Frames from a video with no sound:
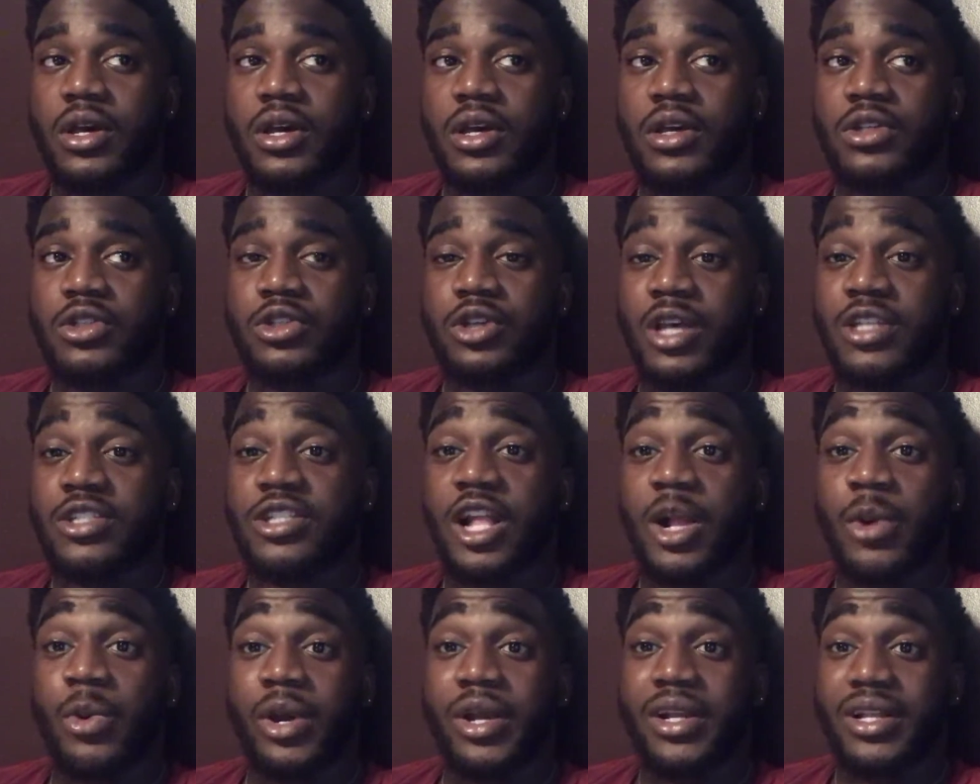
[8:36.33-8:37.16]
So I
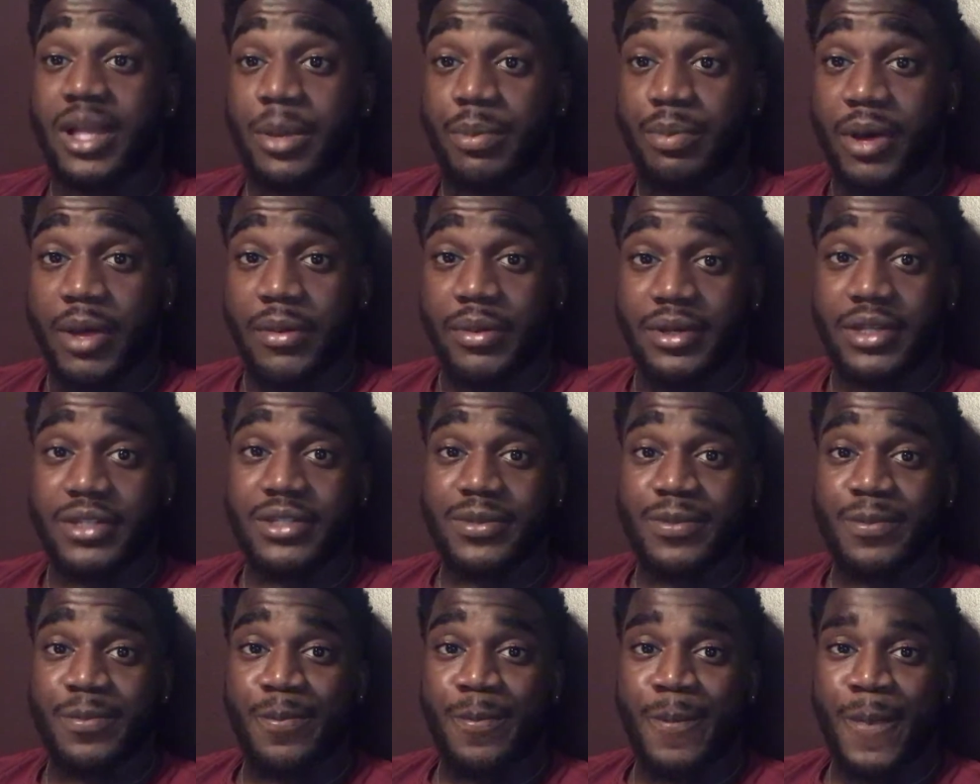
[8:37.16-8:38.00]
started working at Publix,
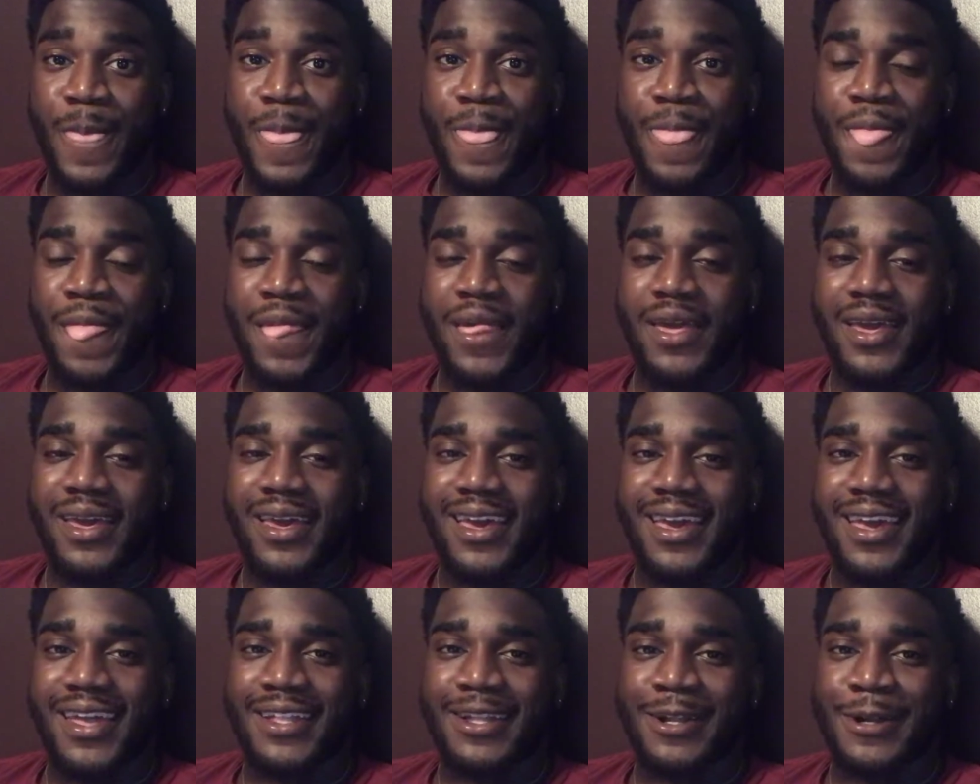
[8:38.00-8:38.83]

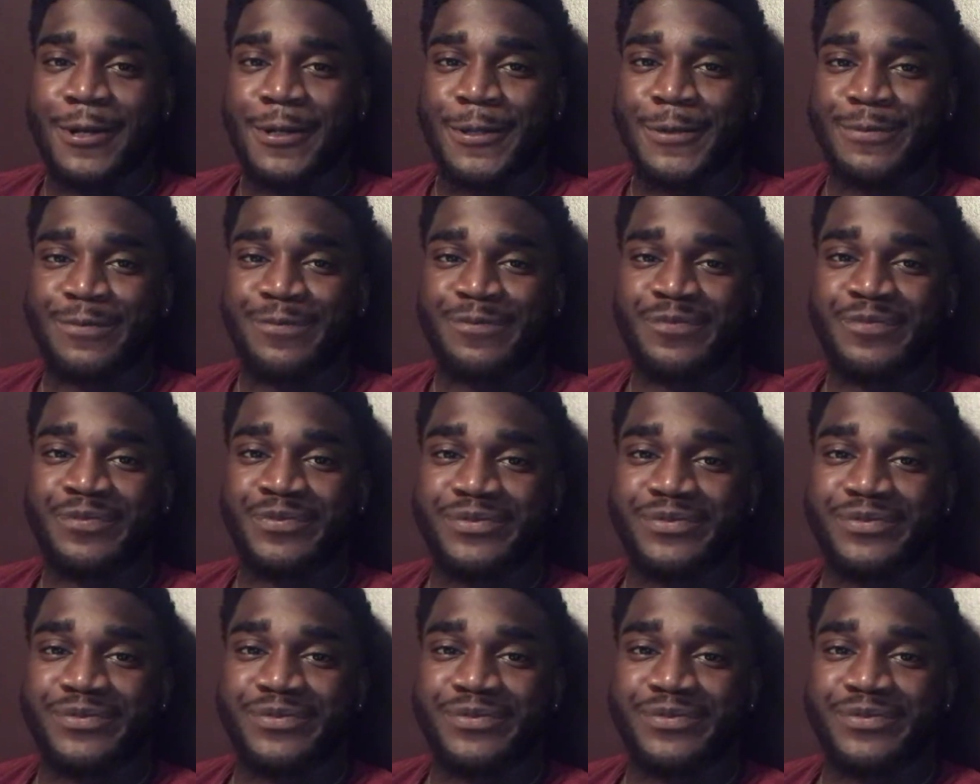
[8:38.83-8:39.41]
and